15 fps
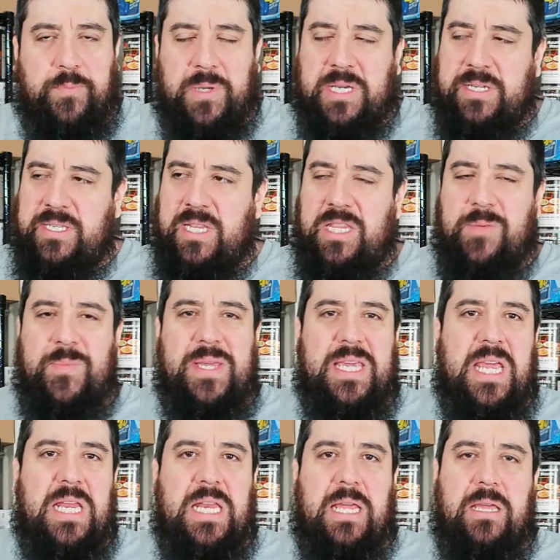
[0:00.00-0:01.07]
because in the
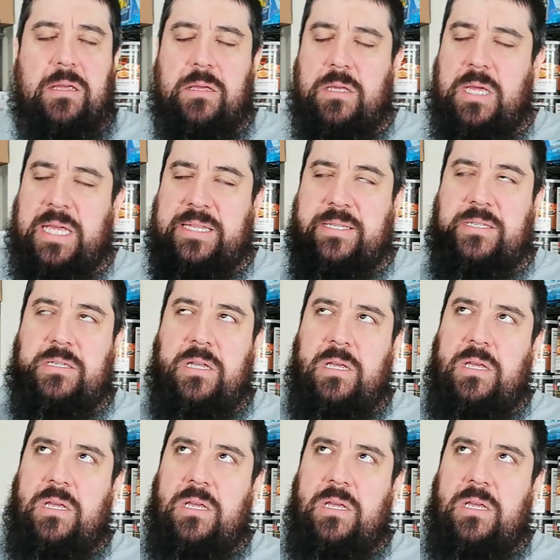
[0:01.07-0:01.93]
beginning it's